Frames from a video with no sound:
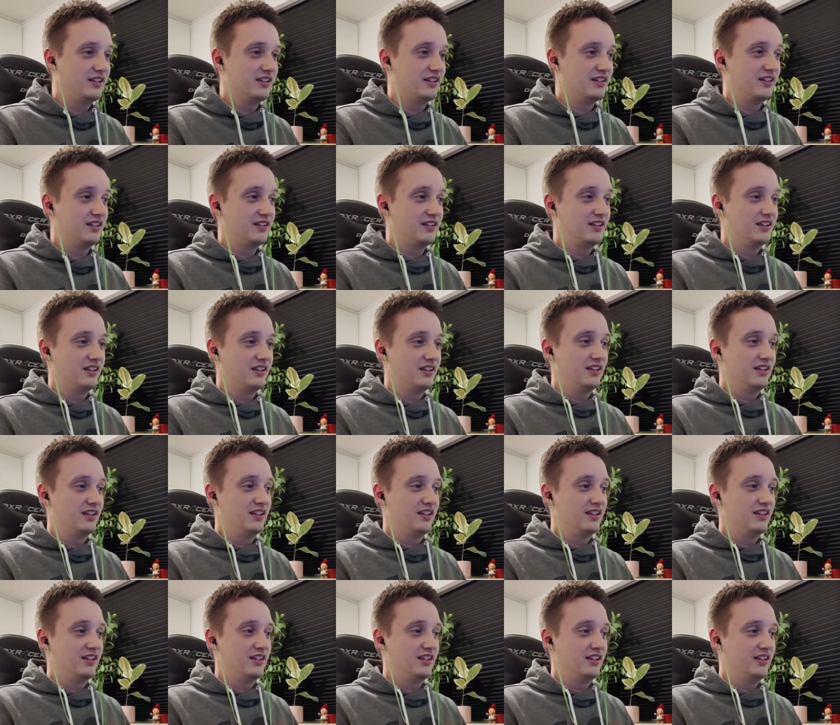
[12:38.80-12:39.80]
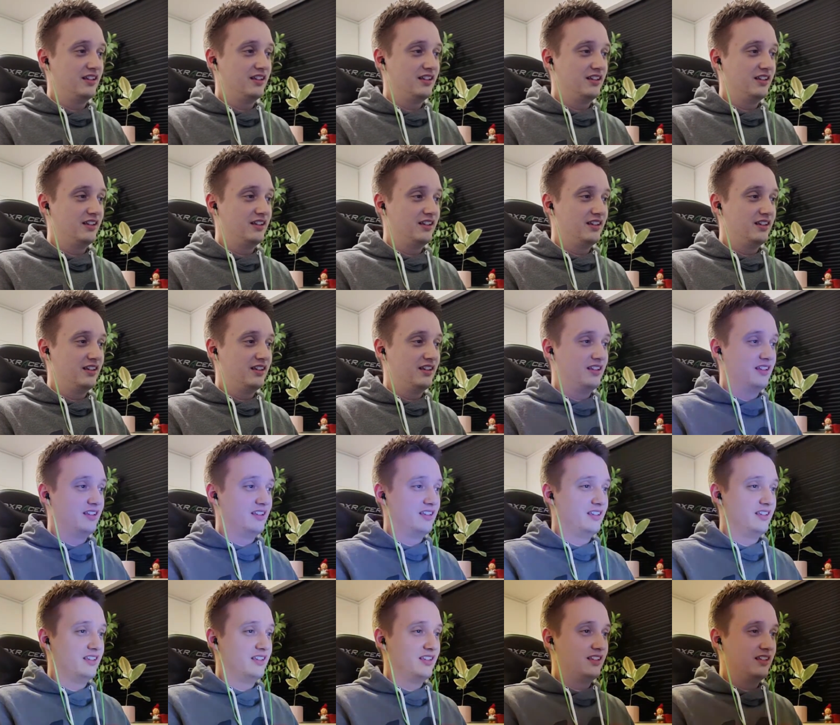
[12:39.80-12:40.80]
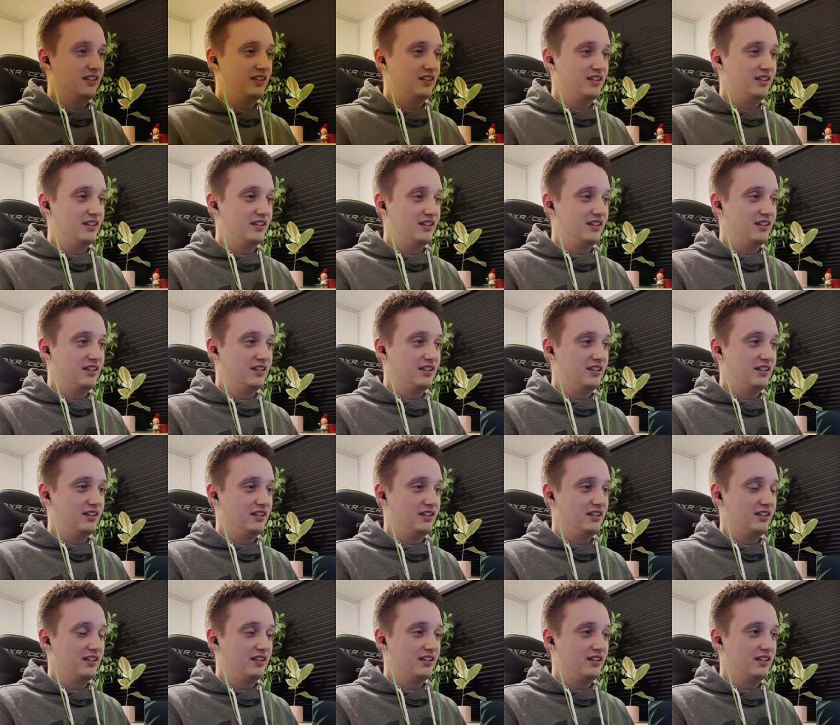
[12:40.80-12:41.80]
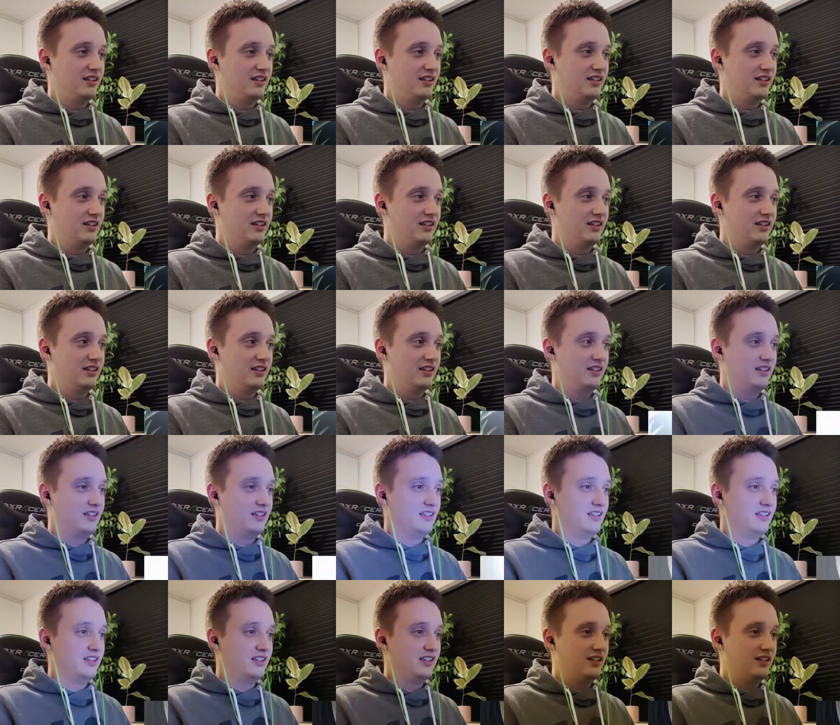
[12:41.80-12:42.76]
Nothing is said.